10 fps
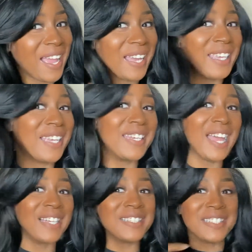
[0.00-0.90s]

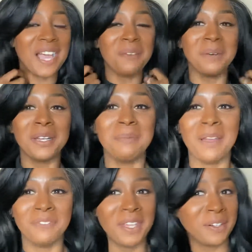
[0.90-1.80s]
cannot stop running my
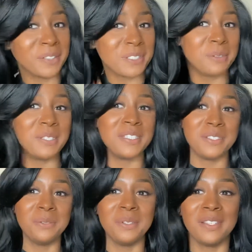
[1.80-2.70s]
fingers through this
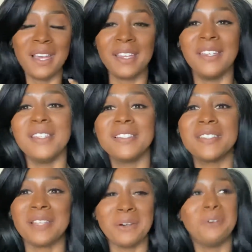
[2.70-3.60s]
unit. Like, it is so